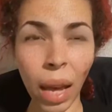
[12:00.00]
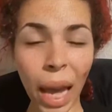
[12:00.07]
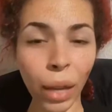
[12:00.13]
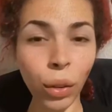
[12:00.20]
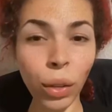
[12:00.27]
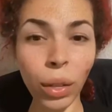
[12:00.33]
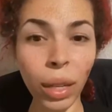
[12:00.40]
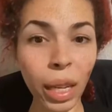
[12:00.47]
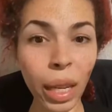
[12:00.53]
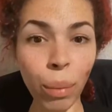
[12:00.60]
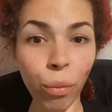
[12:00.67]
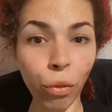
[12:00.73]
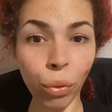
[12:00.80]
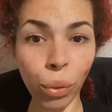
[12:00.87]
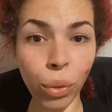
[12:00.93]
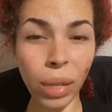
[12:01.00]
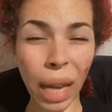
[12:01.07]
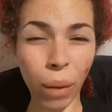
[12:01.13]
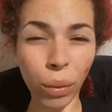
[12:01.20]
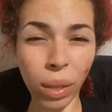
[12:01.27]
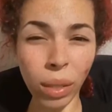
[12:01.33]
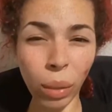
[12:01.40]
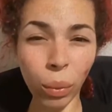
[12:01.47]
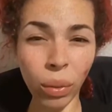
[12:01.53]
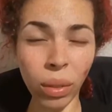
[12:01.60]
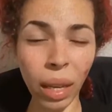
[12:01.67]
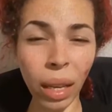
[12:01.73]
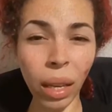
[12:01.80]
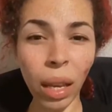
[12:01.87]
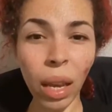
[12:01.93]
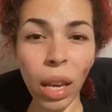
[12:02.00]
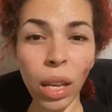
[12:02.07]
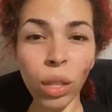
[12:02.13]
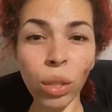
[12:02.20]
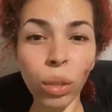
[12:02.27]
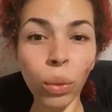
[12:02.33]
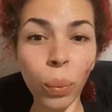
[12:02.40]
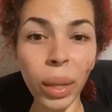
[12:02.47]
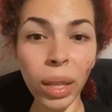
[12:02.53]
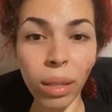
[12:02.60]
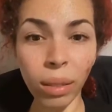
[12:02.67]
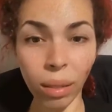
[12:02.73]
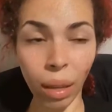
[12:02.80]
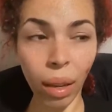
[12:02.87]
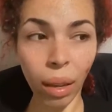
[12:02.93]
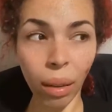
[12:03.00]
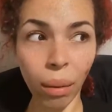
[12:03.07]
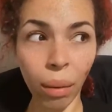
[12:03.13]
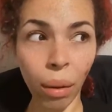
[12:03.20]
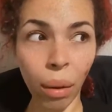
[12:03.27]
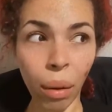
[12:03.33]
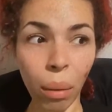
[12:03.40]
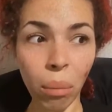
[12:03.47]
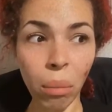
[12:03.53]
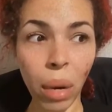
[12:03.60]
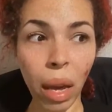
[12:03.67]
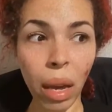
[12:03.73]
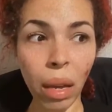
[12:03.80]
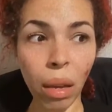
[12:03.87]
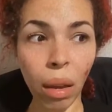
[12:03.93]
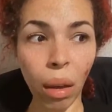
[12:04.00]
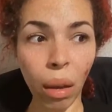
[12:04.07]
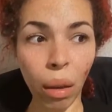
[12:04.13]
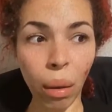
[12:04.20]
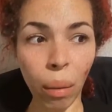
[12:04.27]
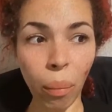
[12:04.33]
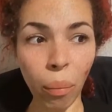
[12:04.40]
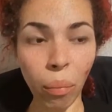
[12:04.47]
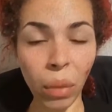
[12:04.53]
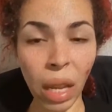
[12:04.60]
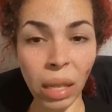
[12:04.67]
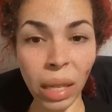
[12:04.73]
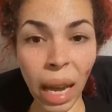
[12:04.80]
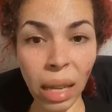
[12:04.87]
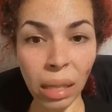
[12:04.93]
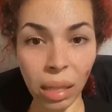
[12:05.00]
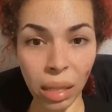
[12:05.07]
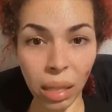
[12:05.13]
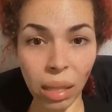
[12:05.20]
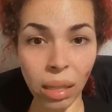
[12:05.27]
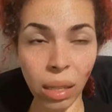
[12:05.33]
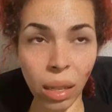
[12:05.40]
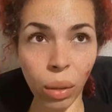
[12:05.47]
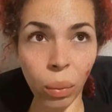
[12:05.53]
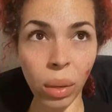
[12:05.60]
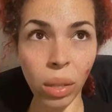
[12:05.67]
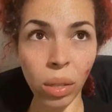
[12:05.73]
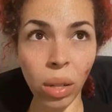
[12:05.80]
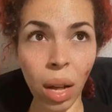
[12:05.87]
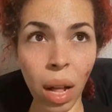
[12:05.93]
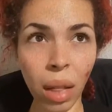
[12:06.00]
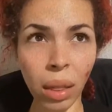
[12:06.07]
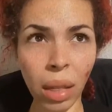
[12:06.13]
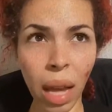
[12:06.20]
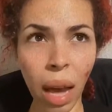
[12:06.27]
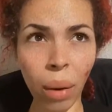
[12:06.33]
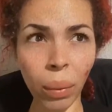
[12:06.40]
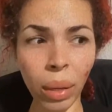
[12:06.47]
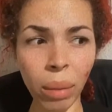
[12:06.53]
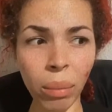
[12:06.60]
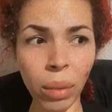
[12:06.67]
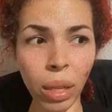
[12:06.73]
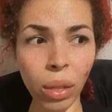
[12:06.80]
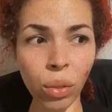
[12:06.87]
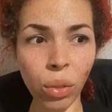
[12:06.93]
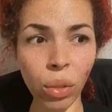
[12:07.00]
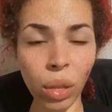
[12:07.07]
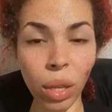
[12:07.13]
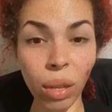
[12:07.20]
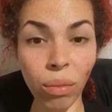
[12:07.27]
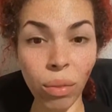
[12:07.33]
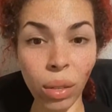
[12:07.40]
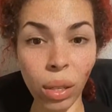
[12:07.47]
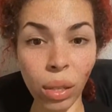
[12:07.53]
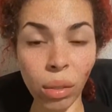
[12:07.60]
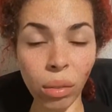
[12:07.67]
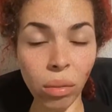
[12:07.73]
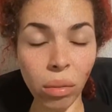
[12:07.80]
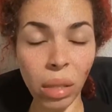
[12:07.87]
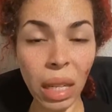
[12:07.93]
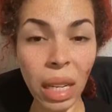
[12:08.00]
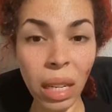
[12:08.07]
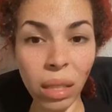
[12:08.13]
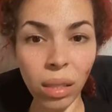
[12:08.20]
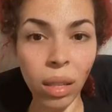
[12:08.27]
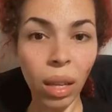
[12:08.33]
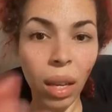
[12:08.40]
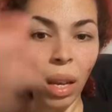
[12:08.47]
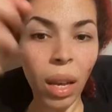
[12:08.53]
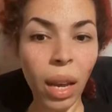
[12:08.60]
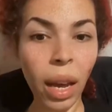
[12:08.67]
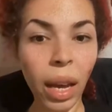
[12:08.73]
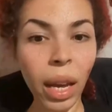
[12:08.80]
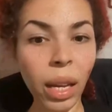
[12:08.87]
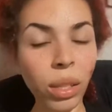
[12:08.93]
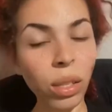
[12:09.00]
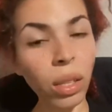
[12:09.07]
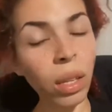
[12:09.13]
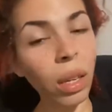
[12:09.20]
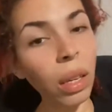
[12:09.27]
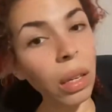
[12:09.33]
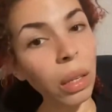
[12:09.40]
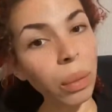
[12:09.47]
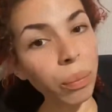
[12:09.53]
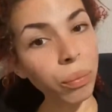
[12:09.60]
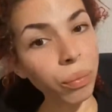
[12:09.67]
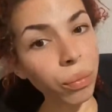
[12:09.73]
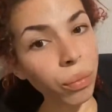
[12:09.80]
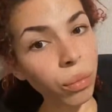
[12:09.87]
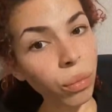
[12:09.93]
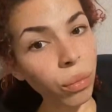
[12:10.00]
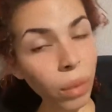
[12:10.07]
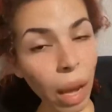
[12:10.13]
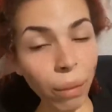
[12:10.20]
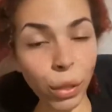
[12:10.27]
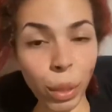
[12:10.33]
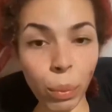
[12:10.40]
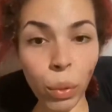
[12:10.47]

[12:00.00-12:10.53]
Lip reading: I couldn't eat. I couldn't keep food down because it was like squeezing my intestines, and it was not allowing me to even eat. I had to